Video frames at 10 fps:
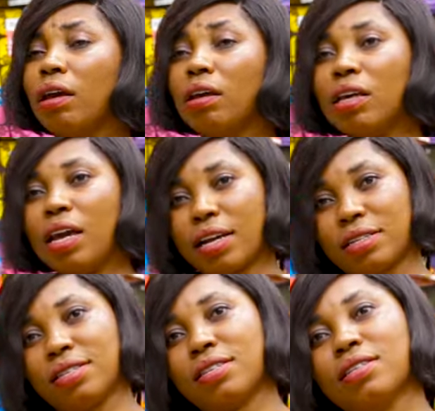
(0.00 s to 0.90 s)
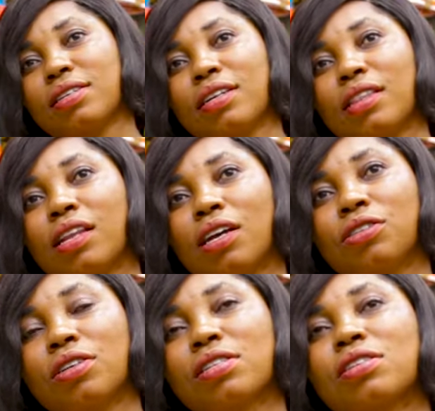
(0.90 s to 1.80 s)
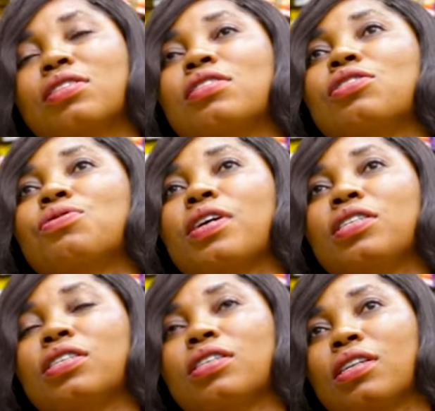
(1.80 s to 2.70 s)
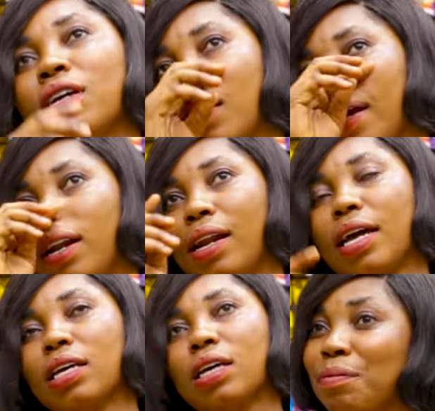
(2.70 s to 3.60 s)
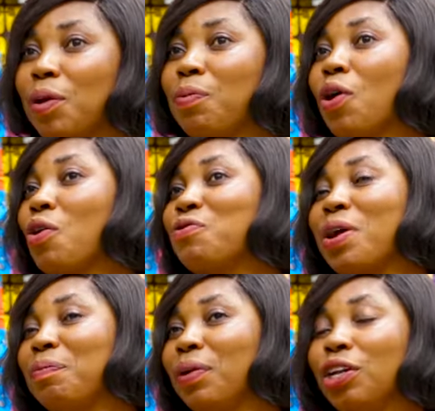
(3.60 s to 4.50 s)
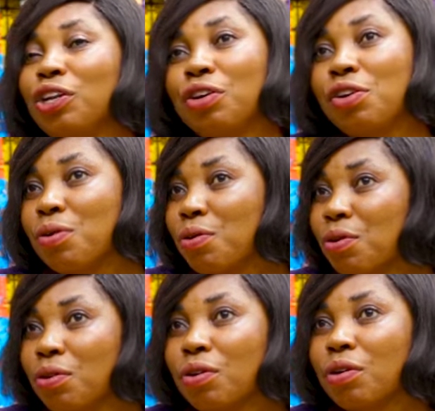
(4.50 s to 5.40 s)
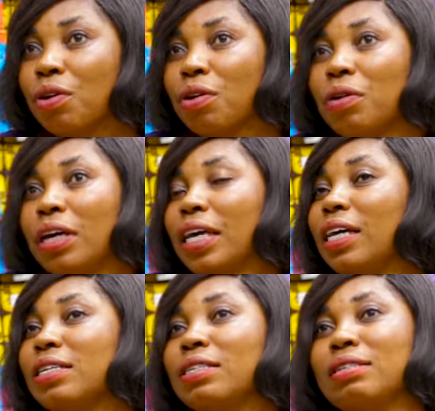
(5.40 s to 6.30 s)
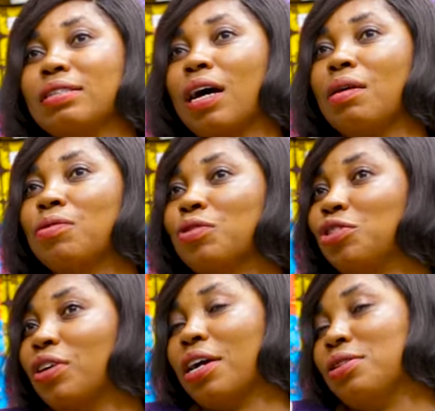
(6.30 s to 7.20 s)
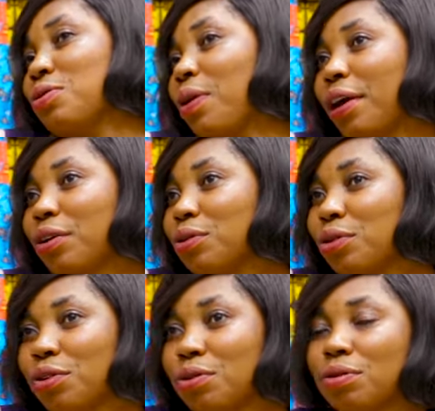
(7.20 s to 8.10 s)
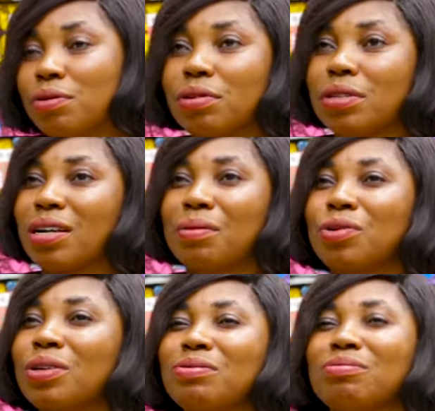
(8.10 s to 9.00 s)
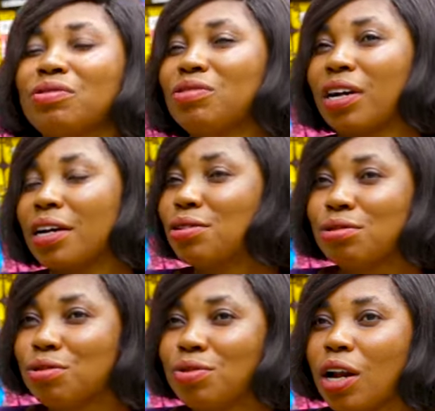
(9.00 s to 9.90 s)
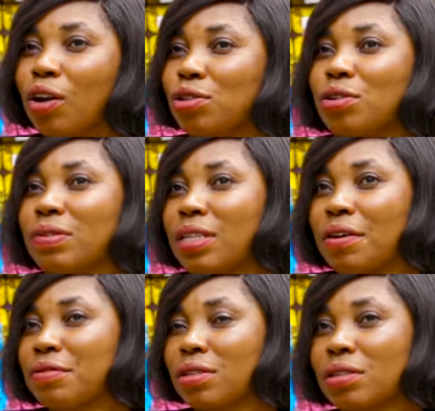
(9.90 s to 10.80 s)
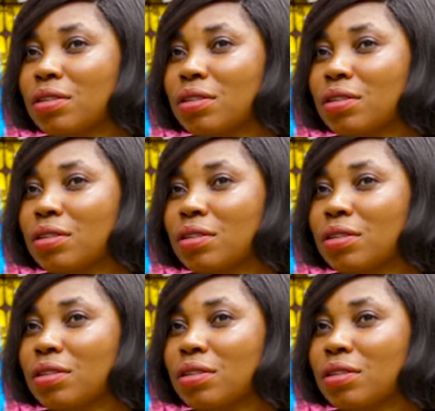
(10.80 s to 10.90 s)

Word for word: Yes dangerous situation, like people raping you. Some will try to kill you. Some will try to do a lot of stuff,